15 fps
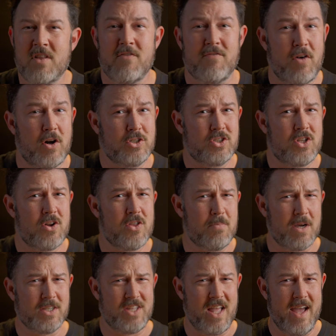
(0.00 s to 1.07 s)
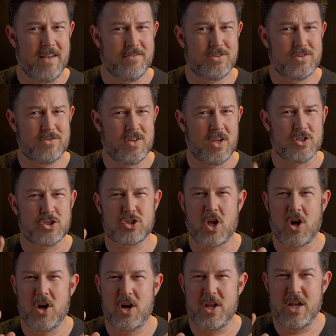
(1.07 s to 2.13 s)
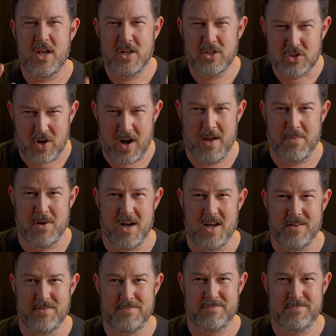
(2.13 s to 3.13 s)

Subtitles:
First, there are the must-haves. A sturdy tripod.